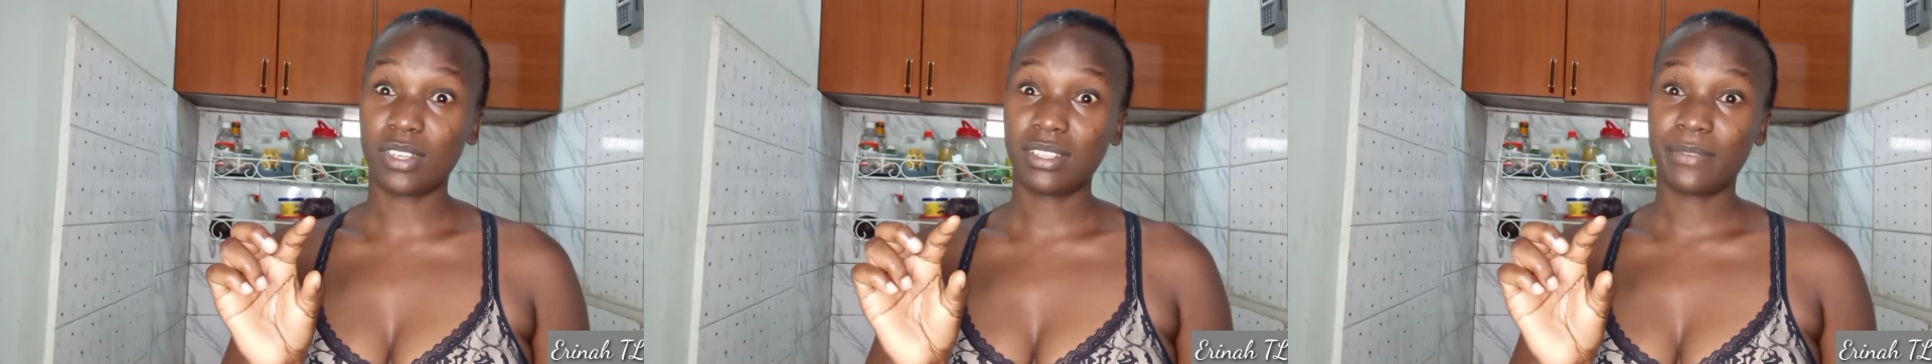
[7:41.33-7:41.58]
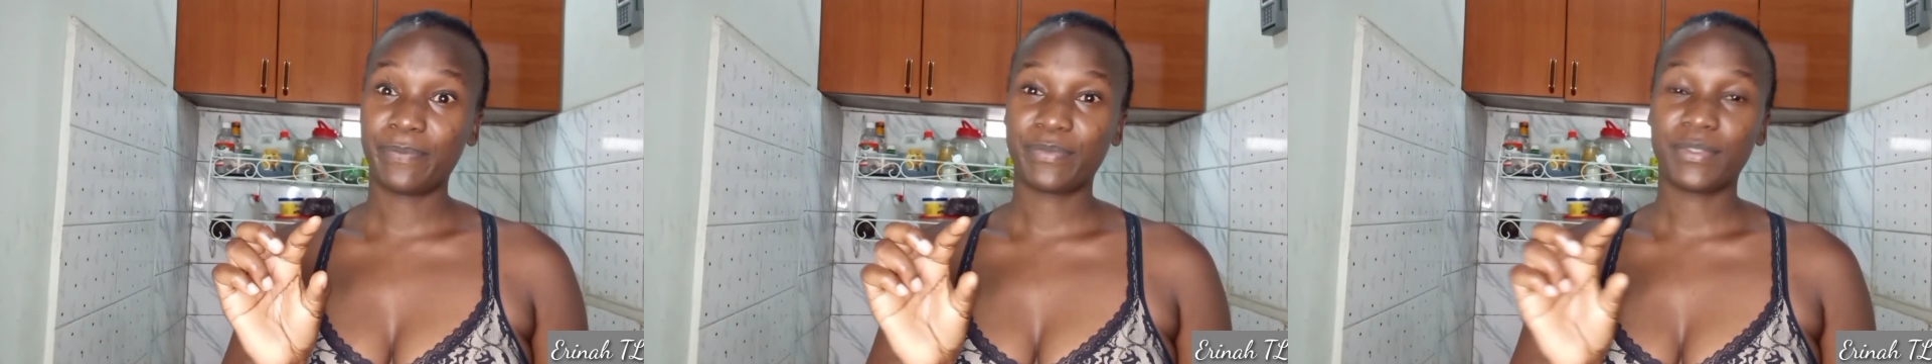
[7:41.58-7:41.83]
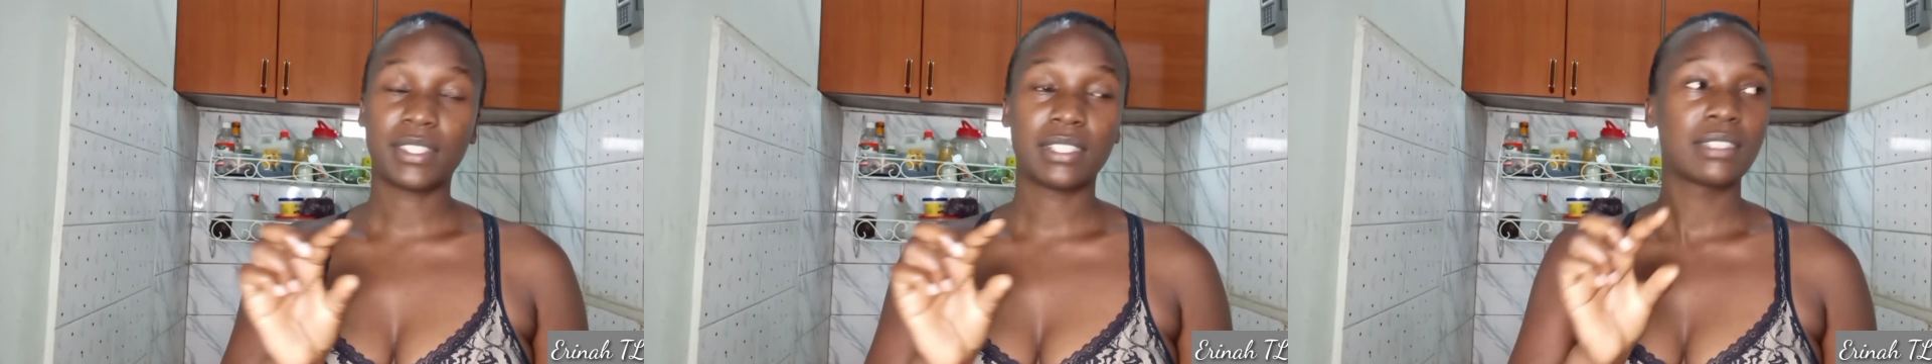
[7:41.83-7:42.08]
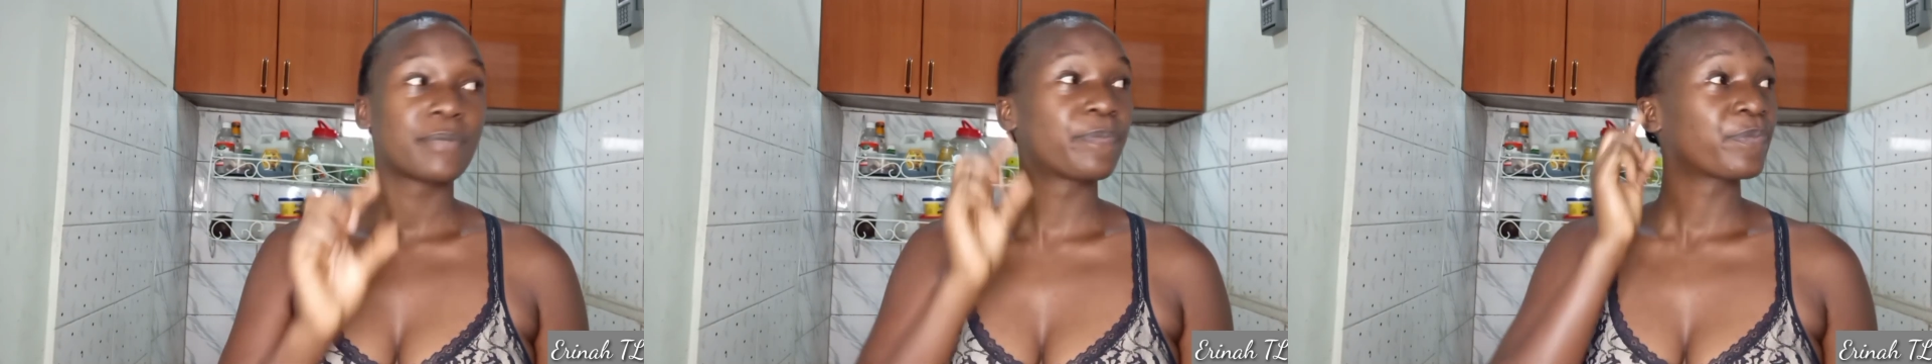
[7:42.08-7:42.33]
on
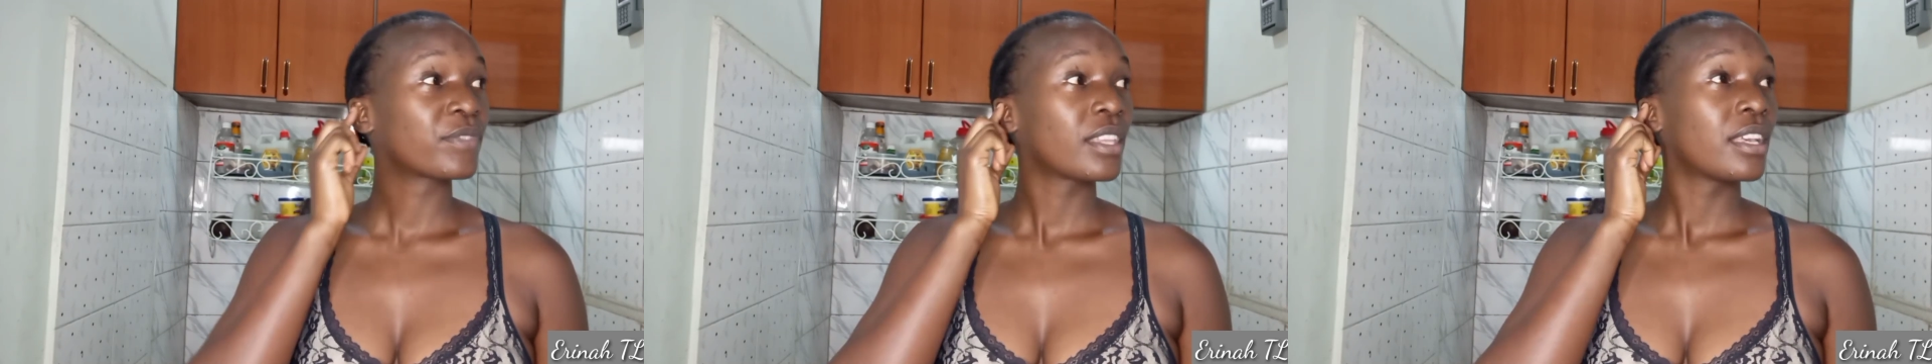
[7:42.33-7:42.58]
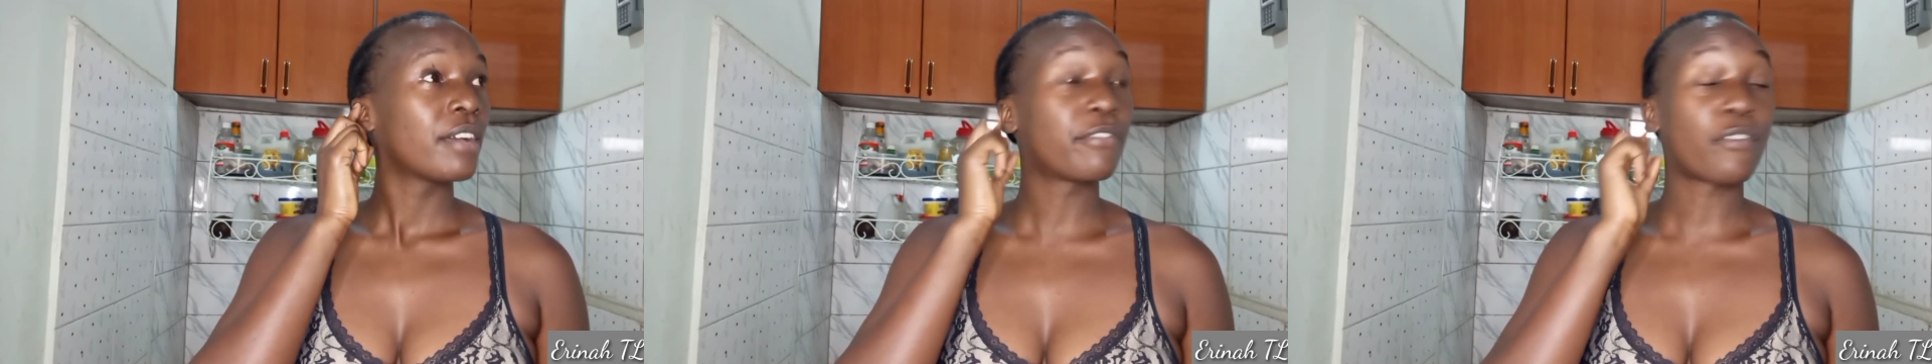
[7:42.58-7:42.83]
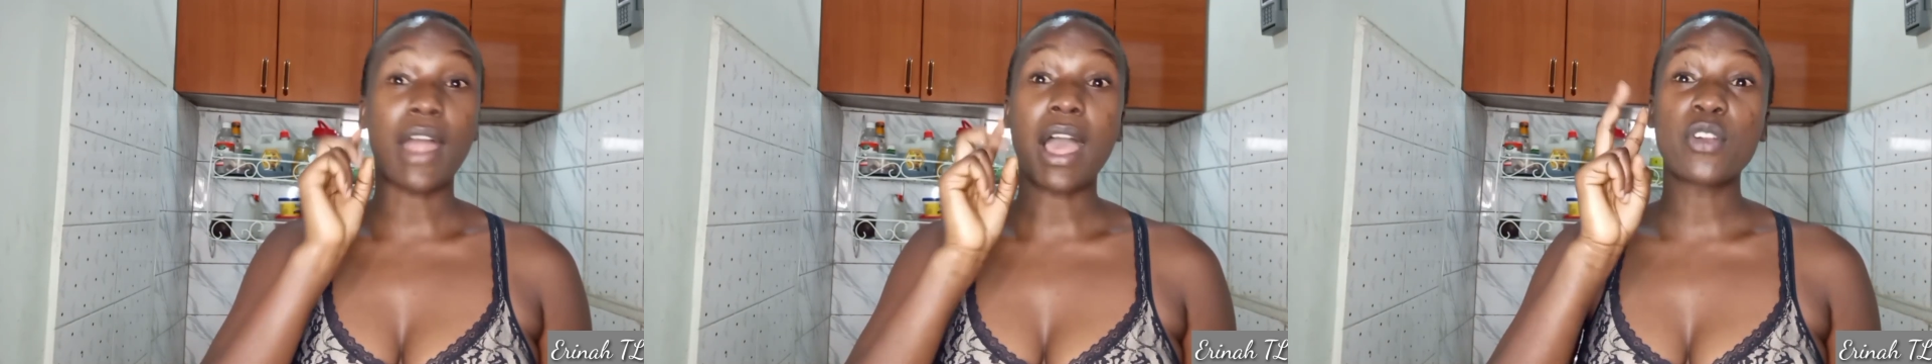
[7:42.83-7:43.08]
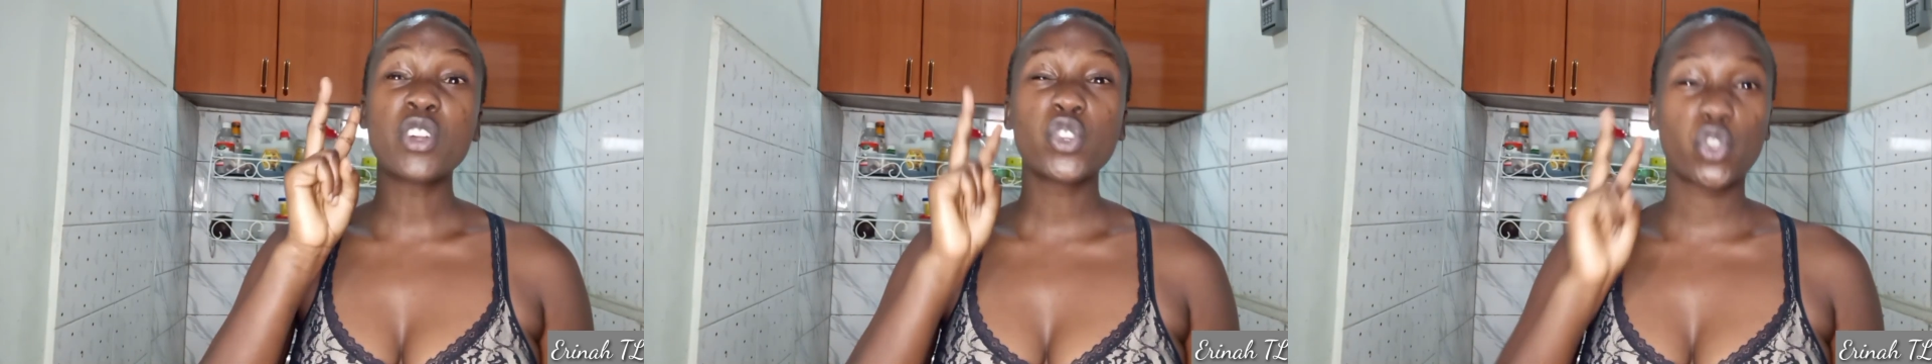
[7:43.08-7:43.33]
for
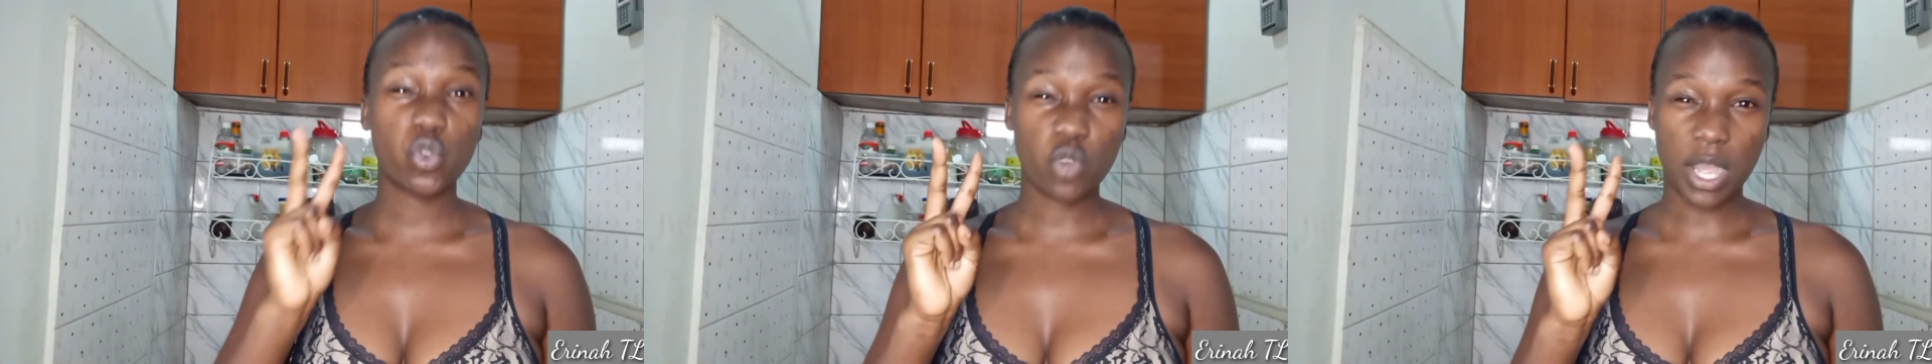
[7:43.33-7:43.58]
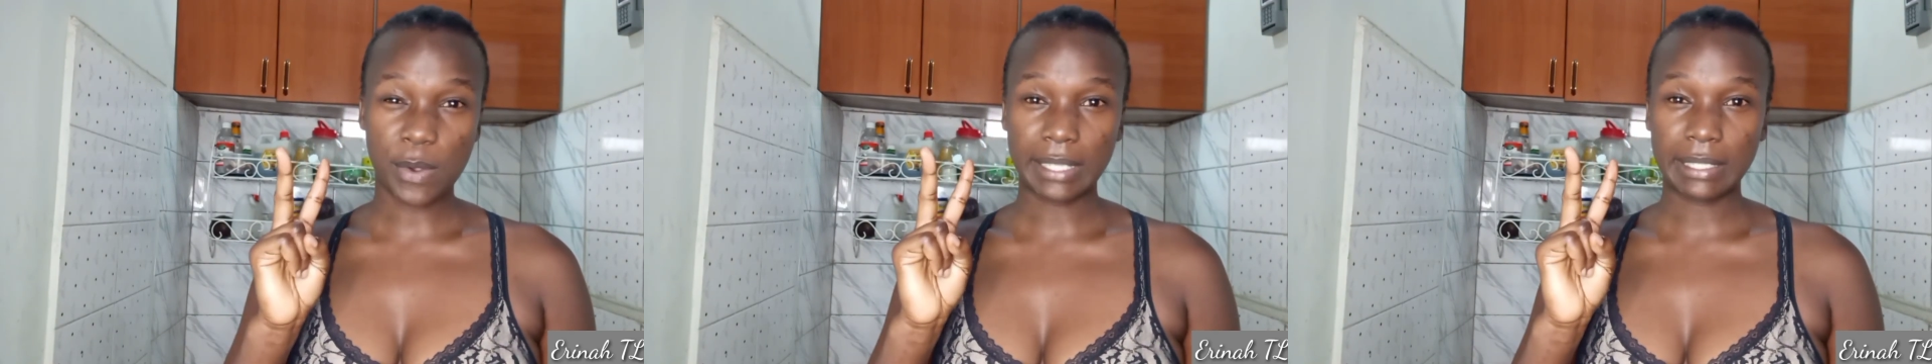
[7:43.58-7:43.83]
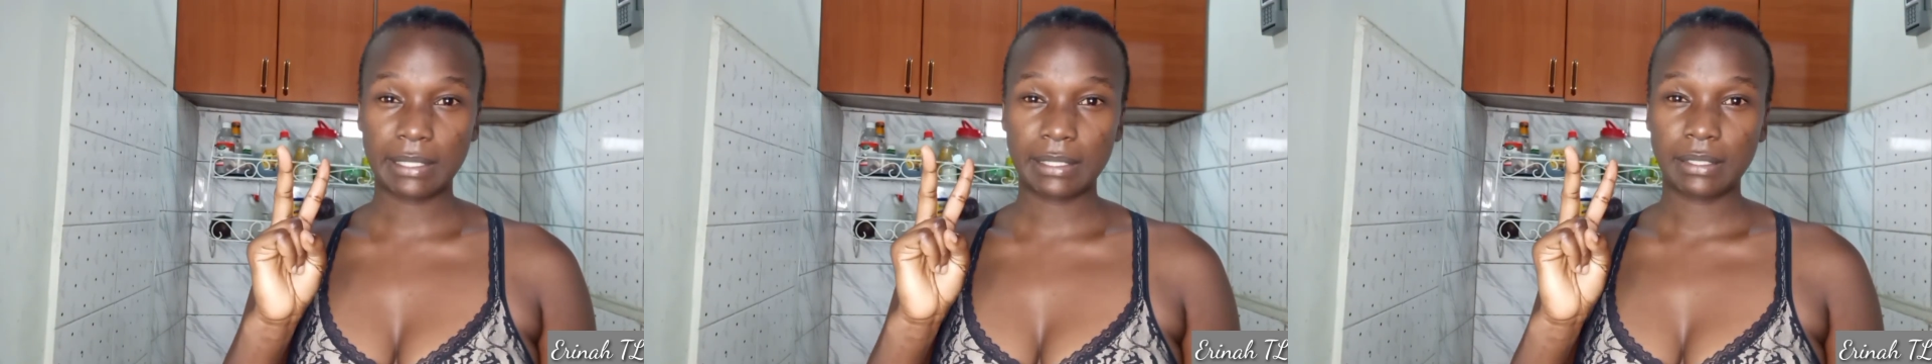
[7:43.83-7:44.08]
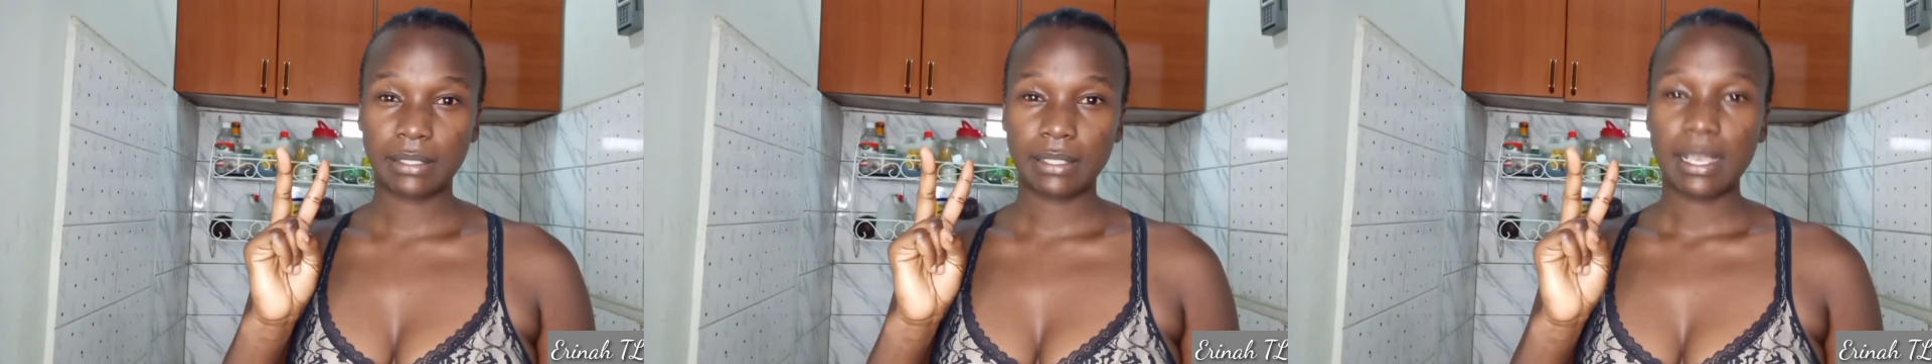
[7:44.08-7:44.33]
around 2 hours.